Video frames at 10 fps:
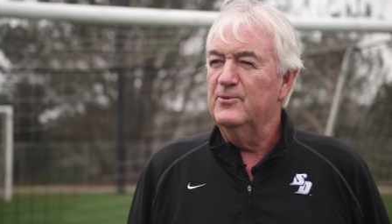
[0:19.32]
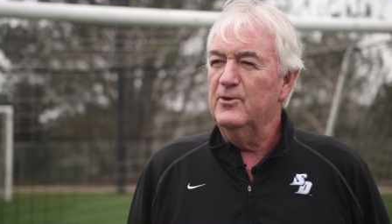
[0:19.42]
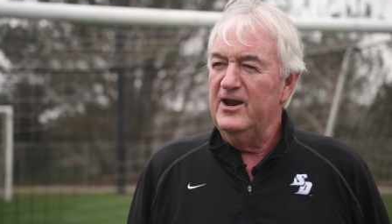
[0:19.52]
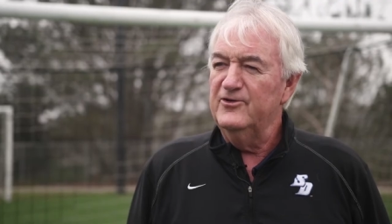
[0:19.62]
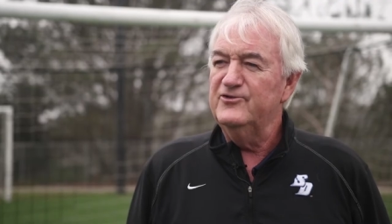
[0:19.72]

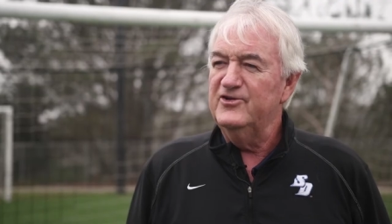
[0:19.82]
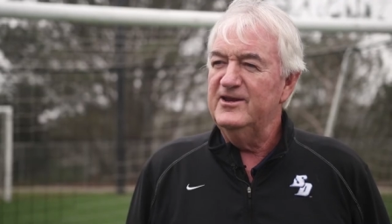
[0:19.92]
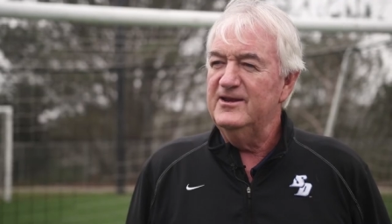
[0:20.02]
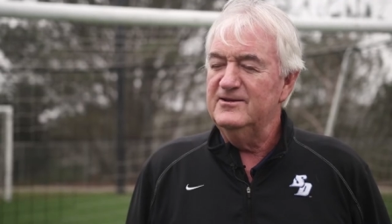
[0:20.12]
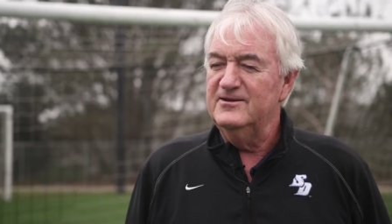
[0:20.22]
more
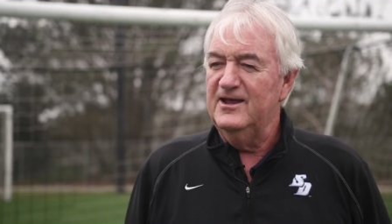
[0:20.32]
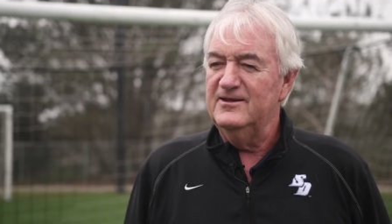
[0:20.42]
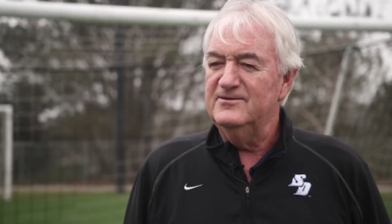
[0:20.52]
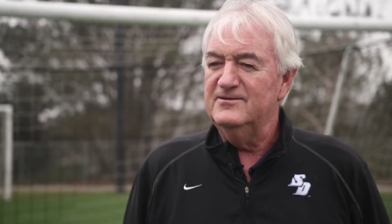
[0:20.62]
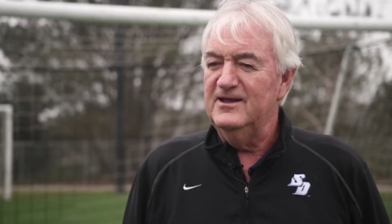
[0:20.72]
energy, and
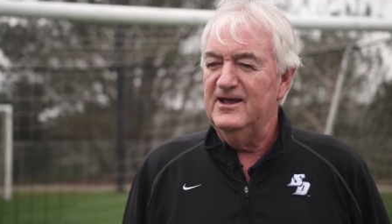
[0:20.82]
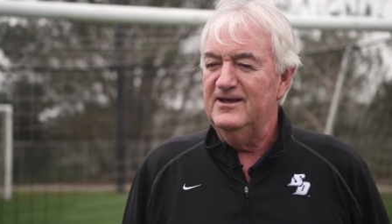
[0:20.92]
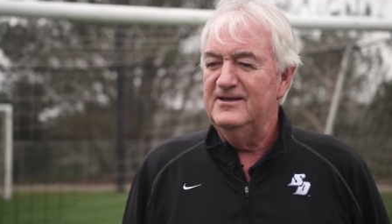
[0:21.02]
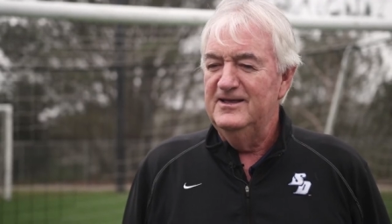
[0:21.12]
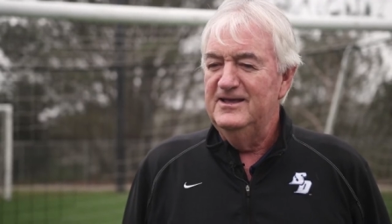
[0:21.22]

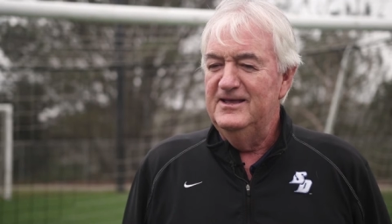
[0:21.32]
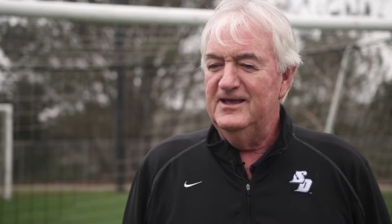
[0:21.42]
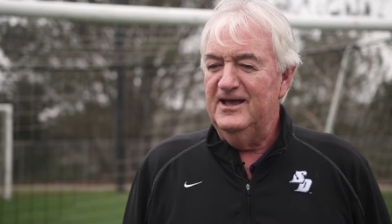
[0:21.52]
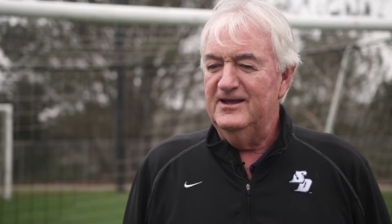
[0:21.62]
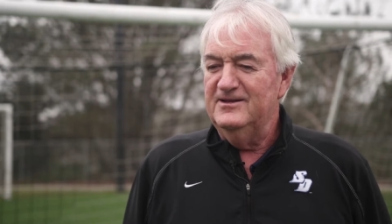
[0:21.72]

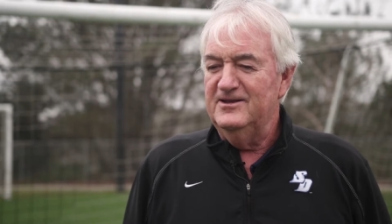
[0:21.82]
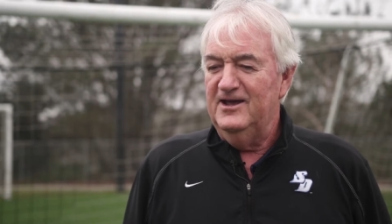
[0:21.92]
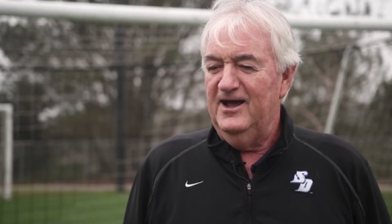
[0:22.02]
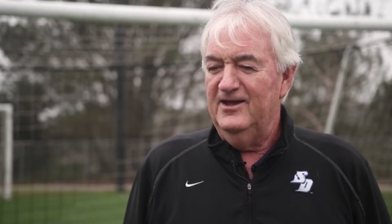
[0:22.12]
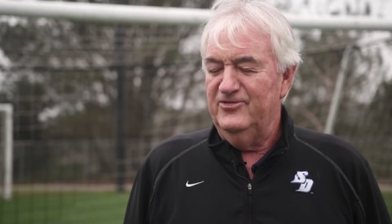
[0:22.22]

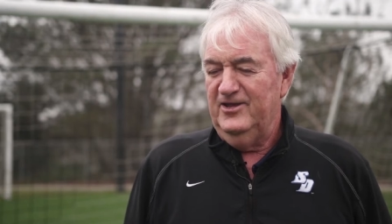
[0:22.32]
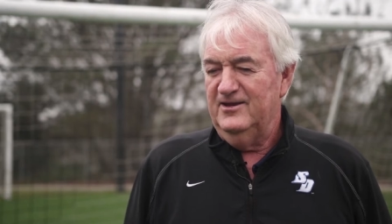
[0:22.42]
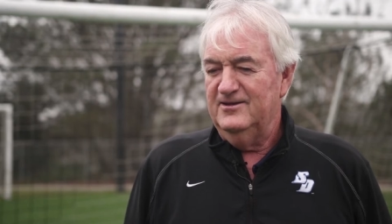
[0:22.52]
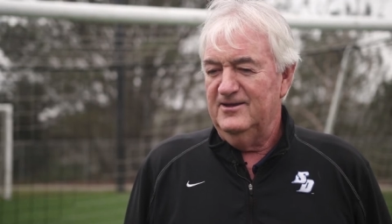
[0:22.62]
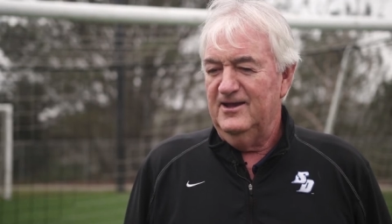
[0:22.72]
I
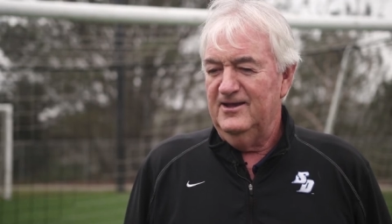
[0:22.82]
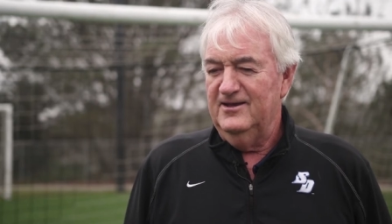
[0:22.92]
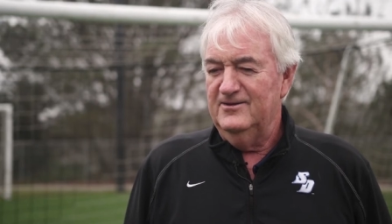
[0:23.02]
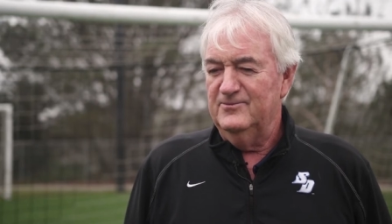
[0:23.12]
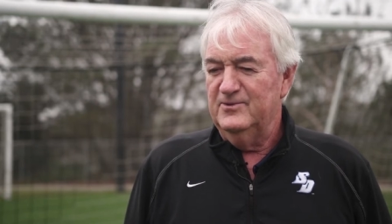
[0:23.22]
think
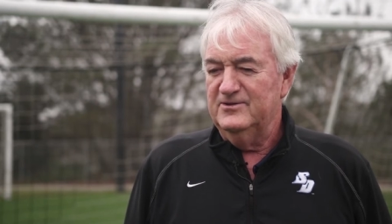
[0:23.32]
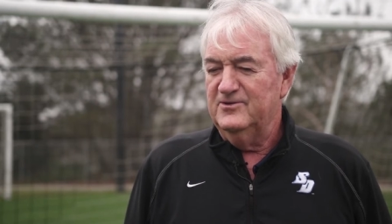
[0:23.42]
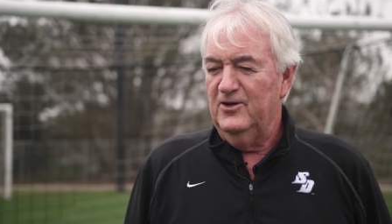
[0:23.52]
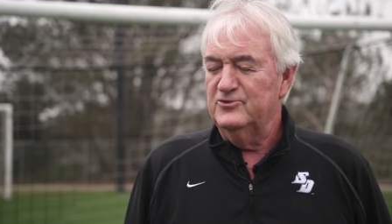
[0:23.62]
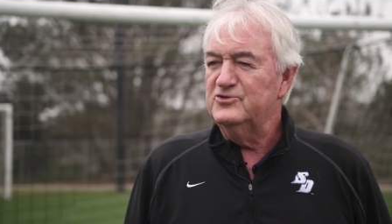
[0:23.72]

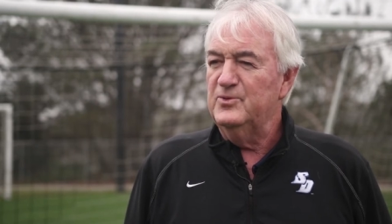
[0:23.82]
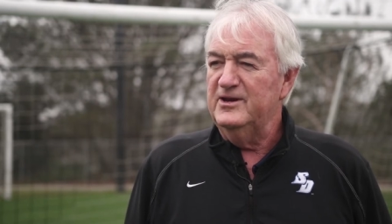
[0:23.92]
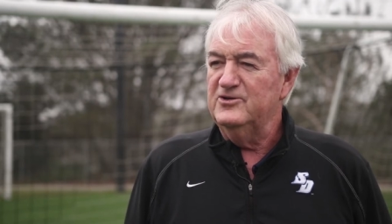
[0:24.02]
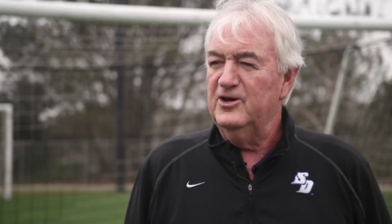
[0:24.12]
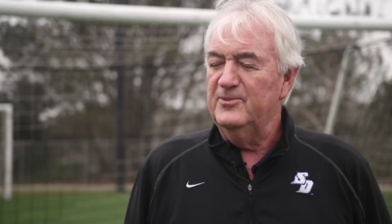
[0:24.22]
with Coach
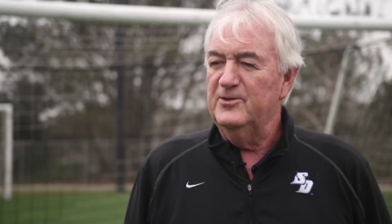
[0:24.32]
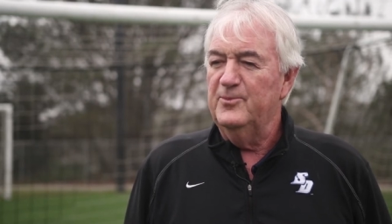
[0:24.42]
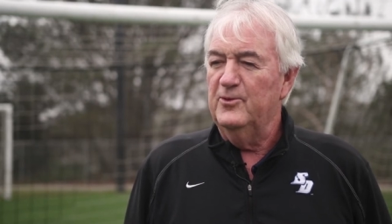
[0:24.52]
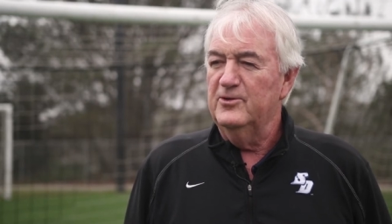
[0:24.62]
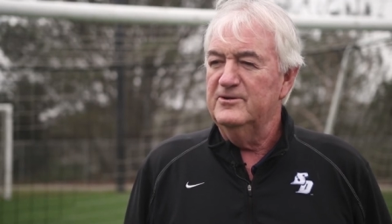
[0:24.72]
Quinn coming
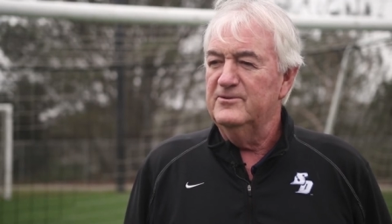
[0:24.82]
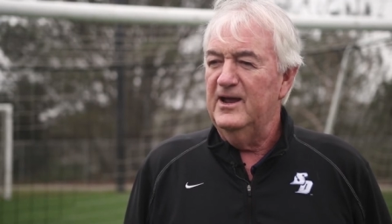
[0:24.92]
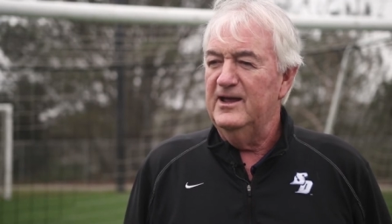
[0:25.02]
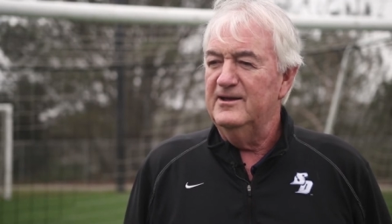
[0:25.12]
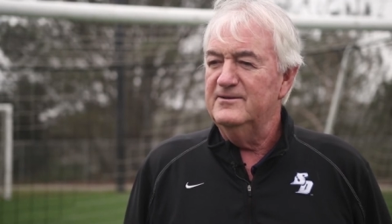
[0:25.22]
aboard,
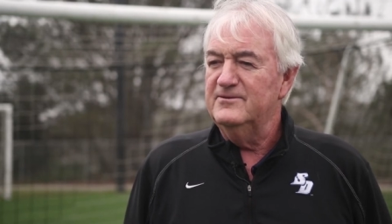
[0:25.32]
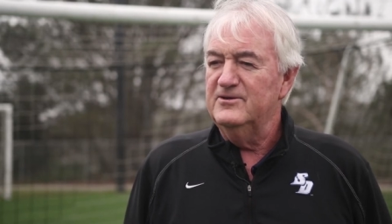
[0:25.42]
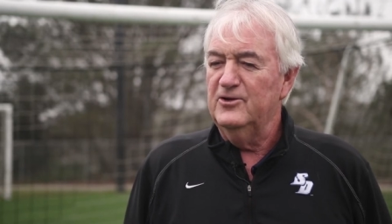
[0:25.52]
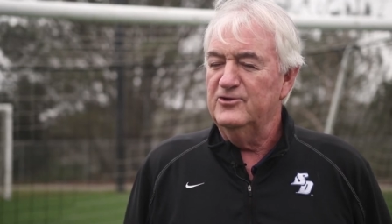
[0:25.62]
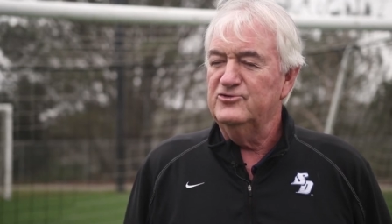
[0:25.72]

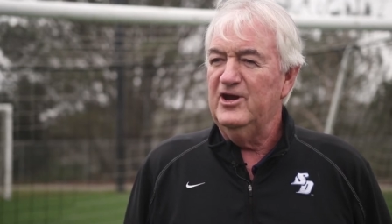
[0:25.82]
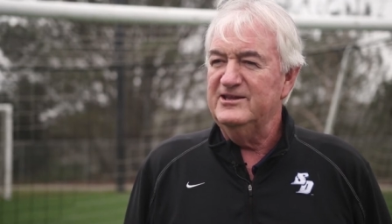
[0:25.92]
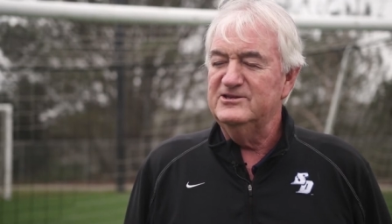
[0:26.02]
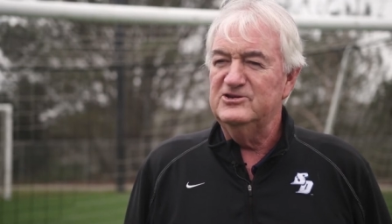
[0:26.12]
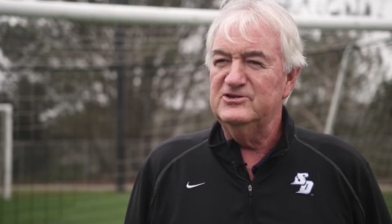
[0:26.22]
you know, the
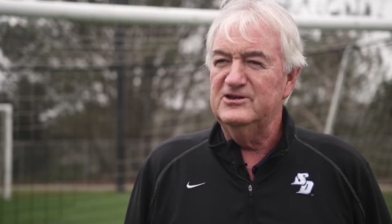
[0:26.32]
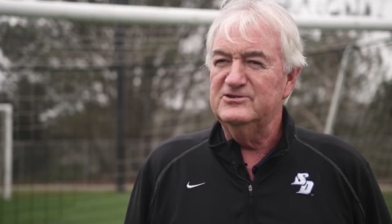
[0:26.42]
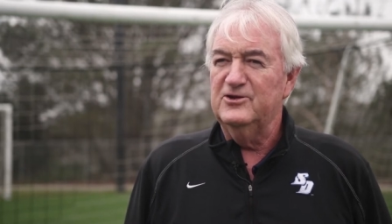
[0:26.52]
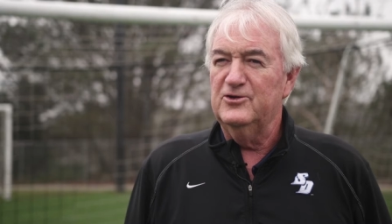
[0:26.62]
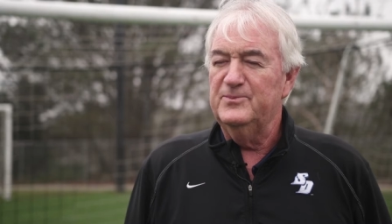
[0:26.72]
transition
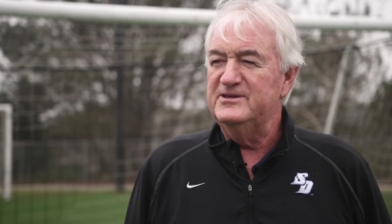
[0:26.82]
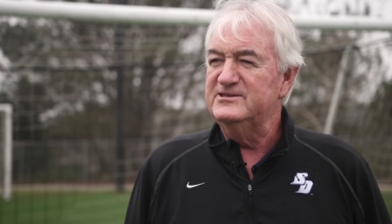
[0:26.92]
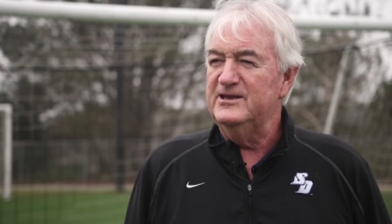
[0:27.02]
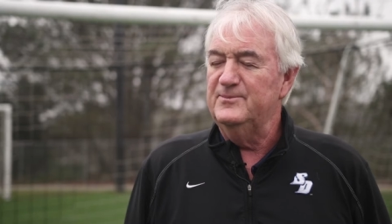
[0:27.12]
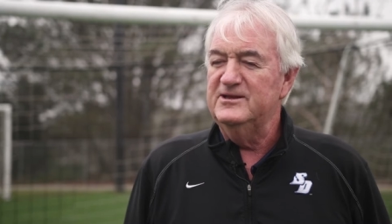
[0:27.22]
is going to be
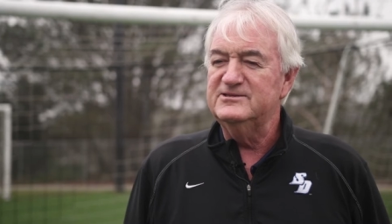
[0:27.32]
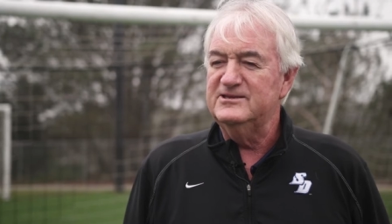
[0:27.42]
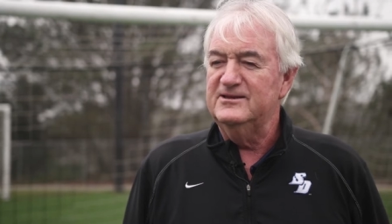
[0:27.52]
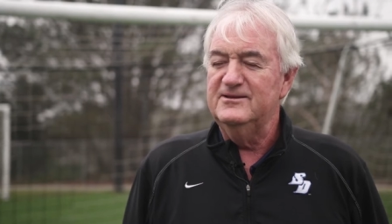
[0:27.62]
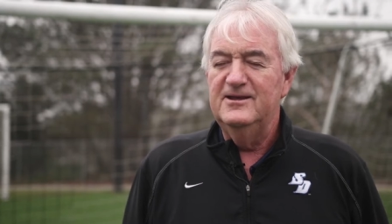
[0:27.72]

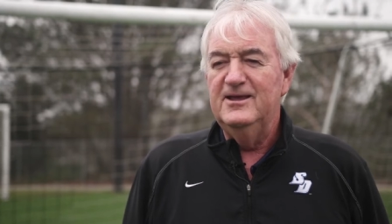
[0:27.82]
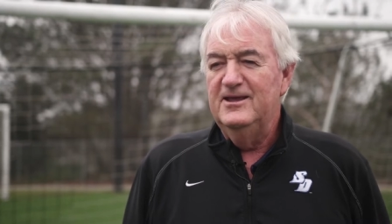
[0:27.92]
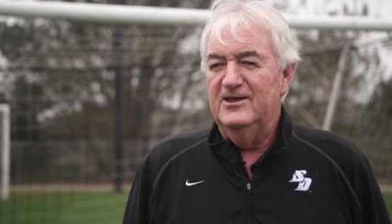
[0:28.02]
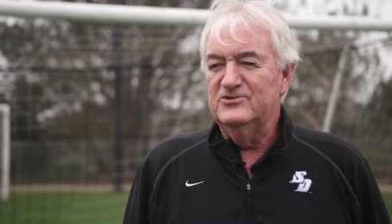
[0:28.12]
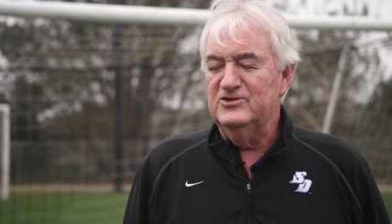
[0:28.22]
seamless, and
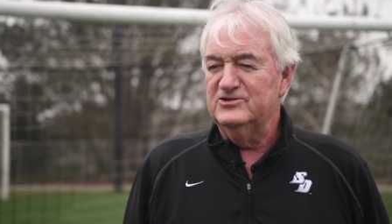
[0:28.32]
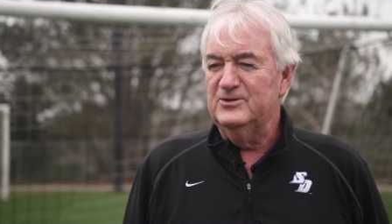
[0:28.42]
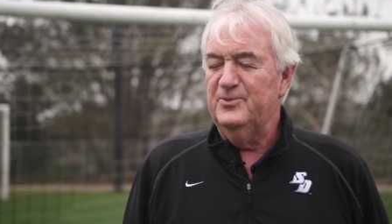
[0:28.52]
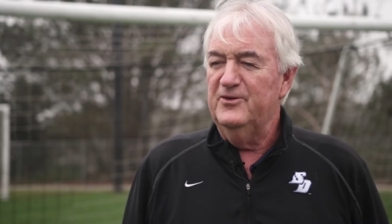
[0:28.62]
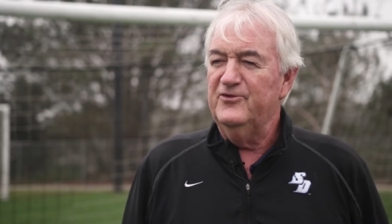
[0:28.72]
it's just
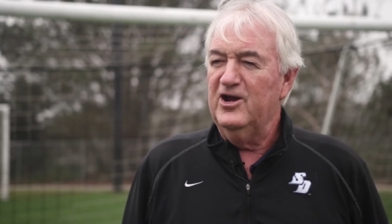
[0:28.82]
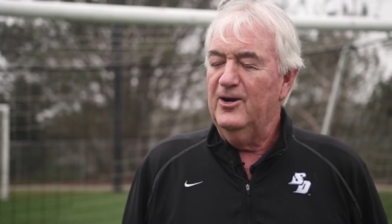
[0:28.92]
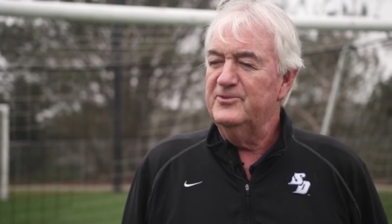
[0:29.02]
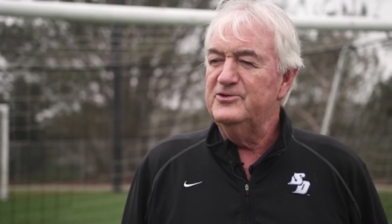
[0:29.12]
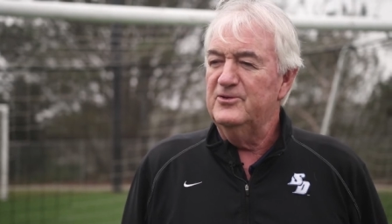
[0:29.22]
a perfect
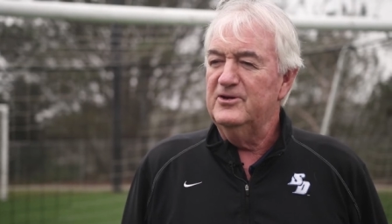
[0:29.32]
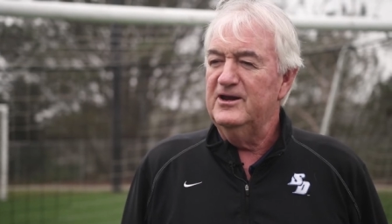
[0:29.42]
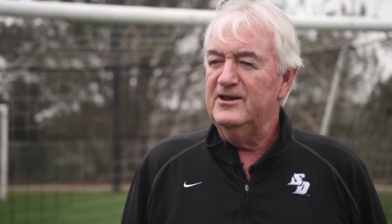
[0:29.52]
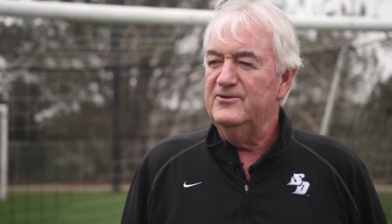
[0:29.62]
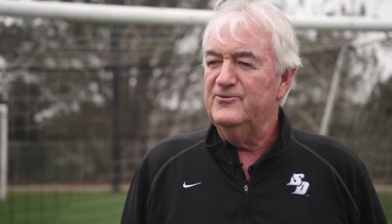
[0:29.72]

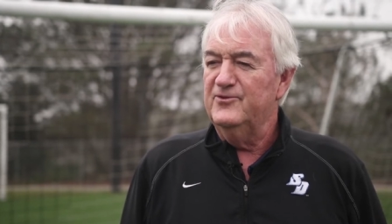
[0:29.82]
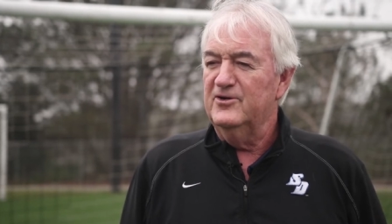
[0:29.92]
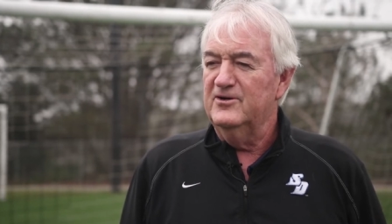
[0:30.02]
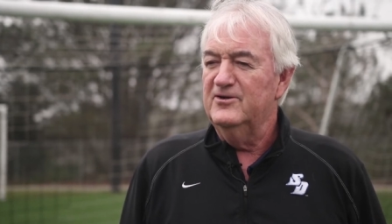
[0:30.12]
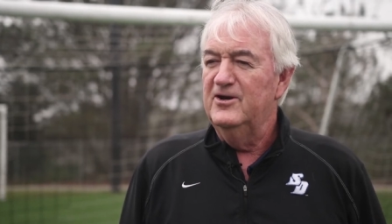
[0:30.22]
opportunity
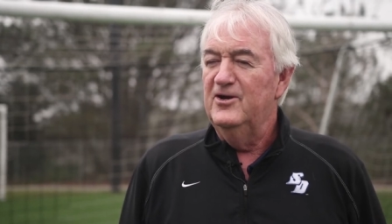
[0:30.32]
for